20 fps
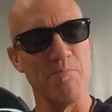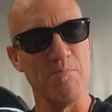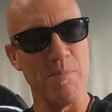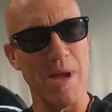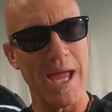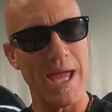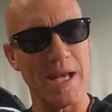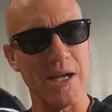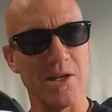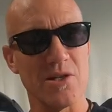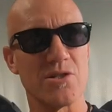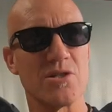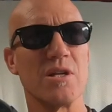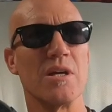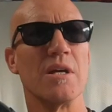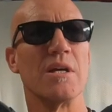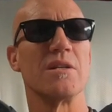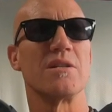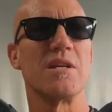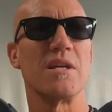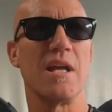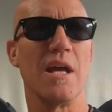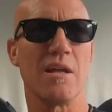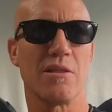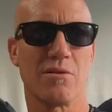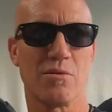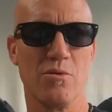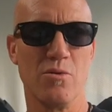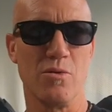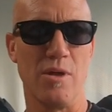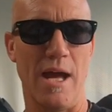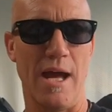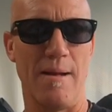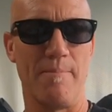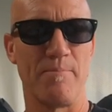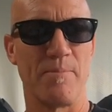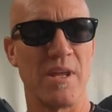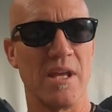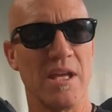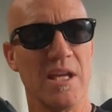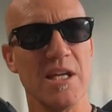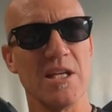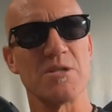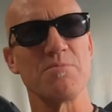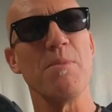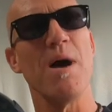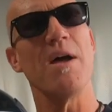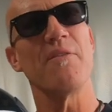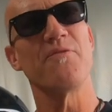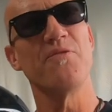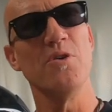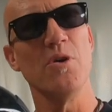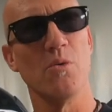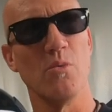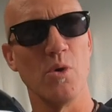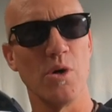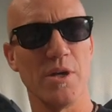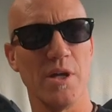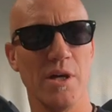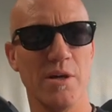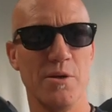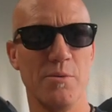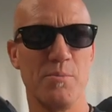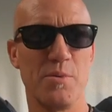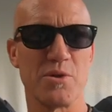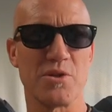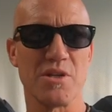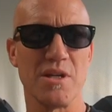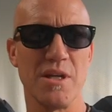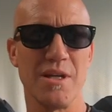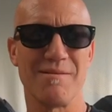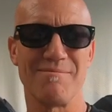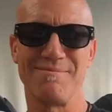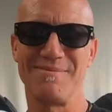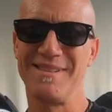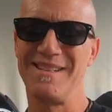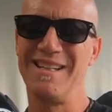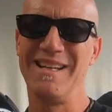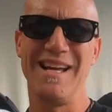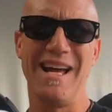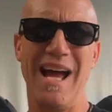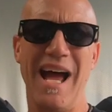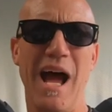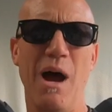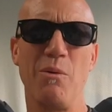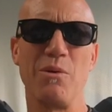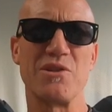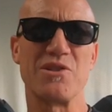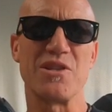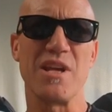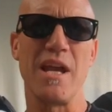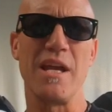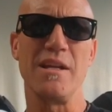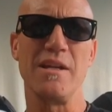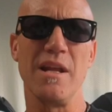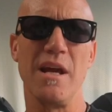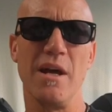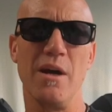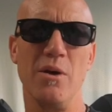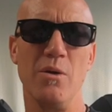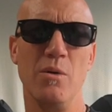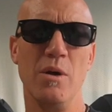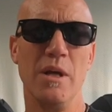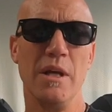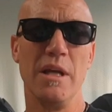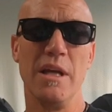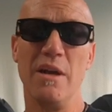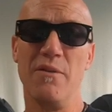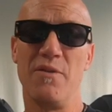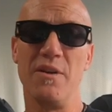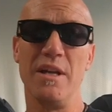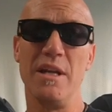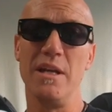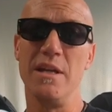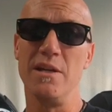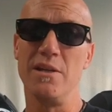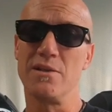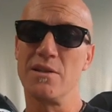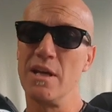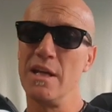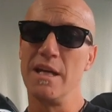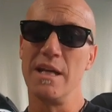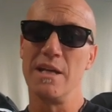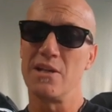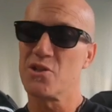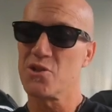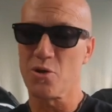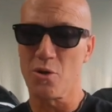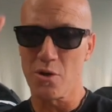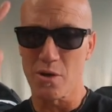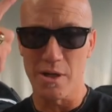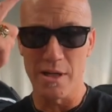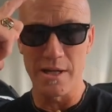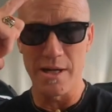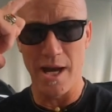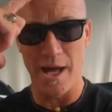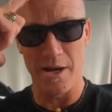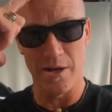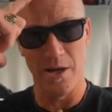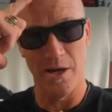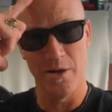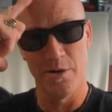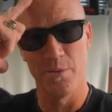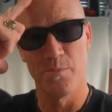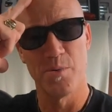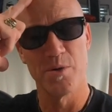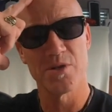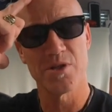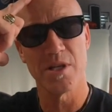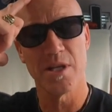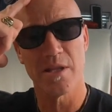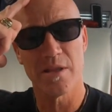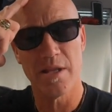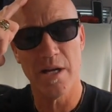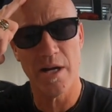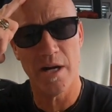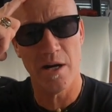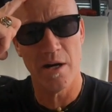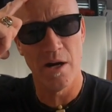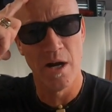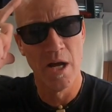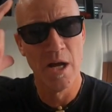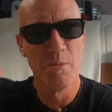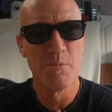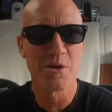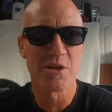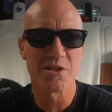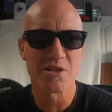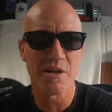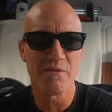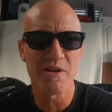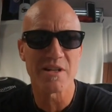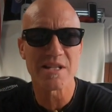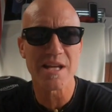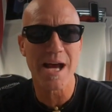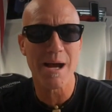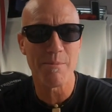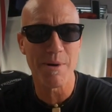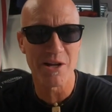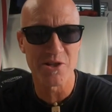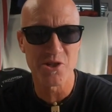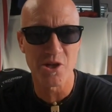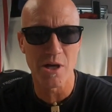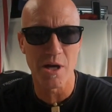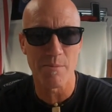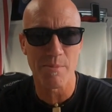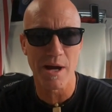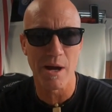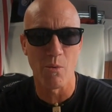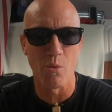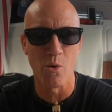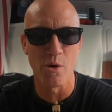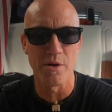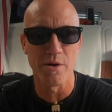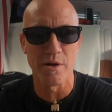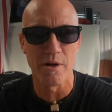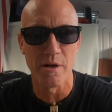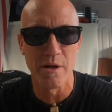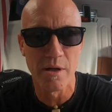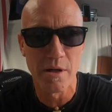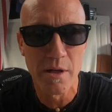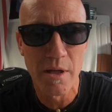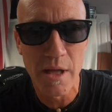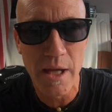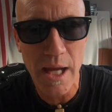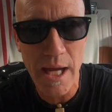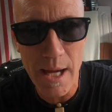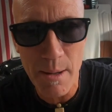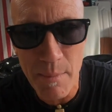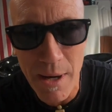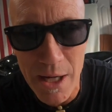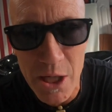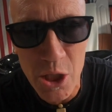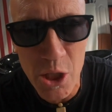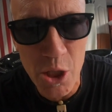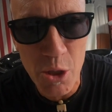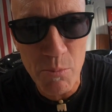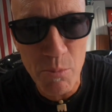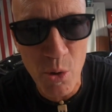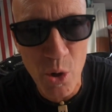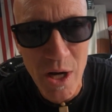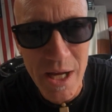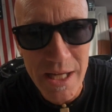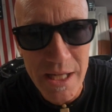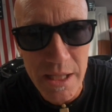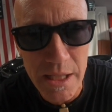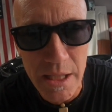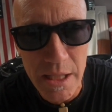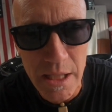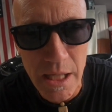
managed to get through that. Is my foot 100%? I would say no. If it is, it's certainly not 100% there because every time I jump, I wonder, Am I going to break it